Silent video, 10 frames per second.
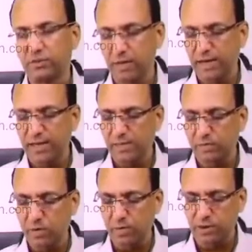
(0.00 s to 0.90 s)
But at this
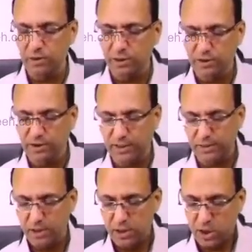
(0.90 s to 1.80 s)
moment, just
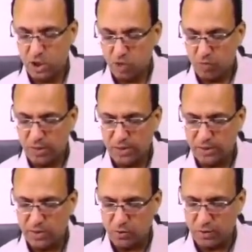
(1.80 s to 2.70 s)
tell where is
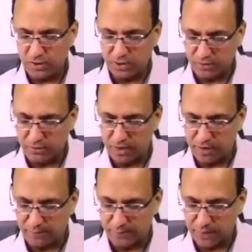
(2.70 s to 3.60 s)
the nucleus of
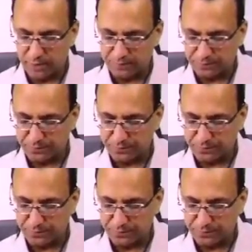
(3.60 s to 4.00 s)
nerve number